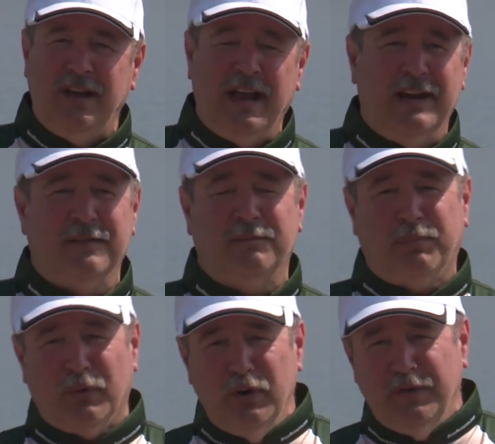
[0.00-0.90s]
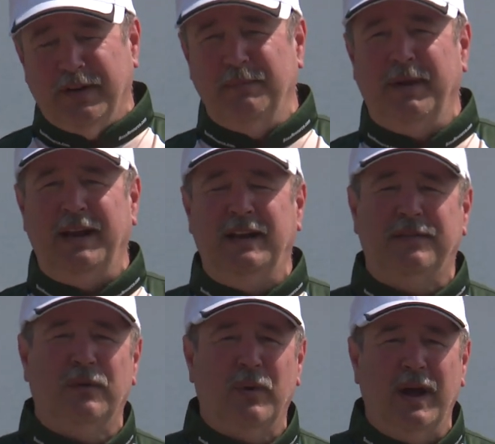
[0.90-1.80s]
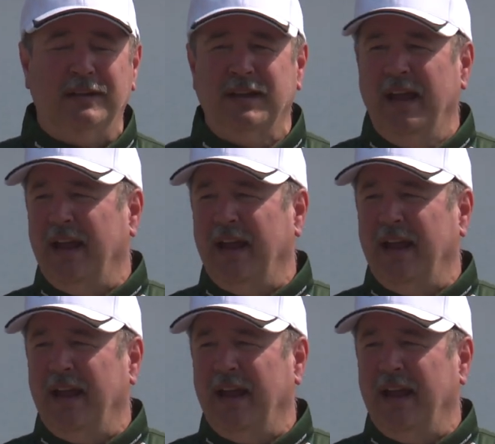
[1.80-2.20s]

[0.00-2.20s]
and improved in many different ways.